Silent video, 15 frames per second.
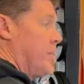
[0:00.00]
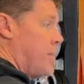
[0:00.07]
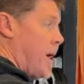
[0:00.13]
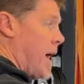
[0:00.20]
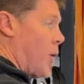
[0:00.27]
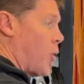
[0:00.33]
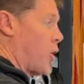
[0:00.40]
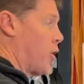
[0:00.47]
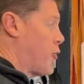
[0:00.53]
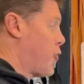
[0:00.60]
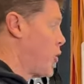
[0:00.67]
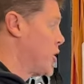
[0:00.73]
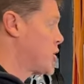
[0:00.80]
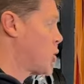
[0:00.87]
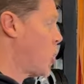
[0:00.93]
and we're gonna
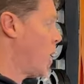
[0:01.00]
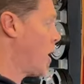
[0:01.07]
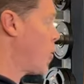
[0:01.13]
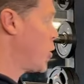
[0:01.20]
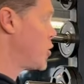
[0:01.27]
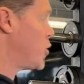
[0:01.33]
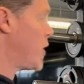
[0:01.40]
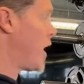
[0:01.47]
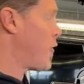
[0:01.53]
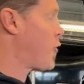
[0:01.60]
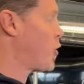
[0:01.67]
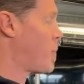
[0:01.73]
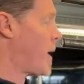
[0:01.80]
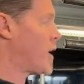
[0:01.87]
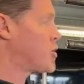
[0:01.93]
front squat. We'll do that
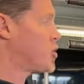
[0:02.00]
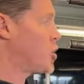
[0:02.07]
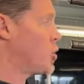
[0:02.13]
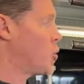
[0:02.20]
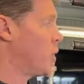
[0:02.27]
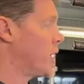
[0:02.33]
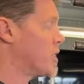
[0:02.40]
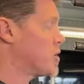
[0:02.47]
for about 2 weeks.